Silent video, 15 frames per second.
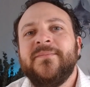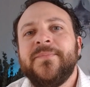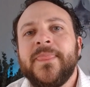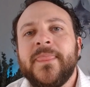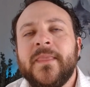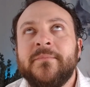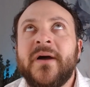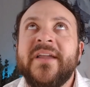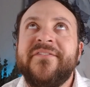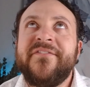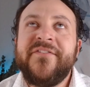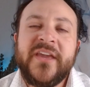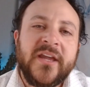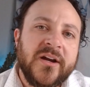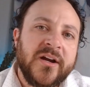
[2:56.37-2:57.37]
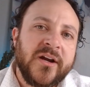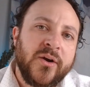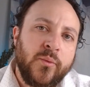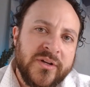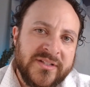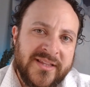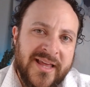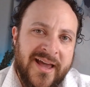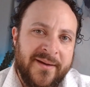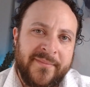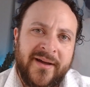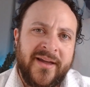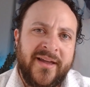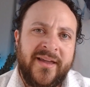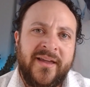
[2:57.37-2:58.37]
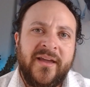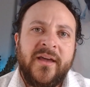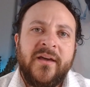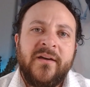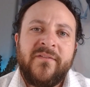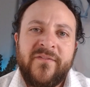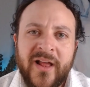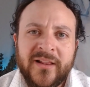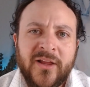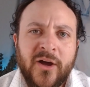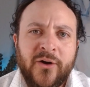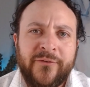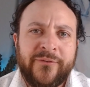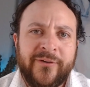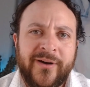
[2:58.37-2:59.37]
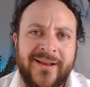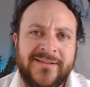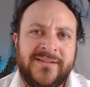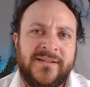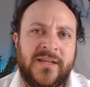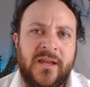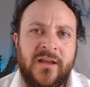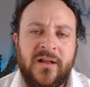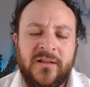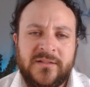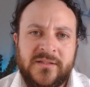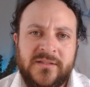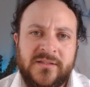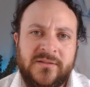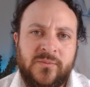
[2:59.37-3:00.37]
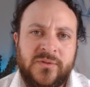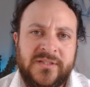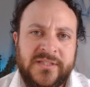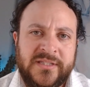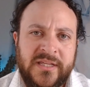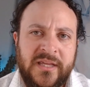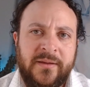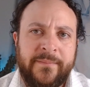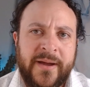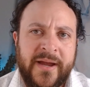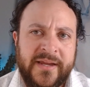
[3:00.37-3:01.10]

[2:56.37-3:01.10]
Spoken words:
My fear was that my fellow forensic psychologists would see my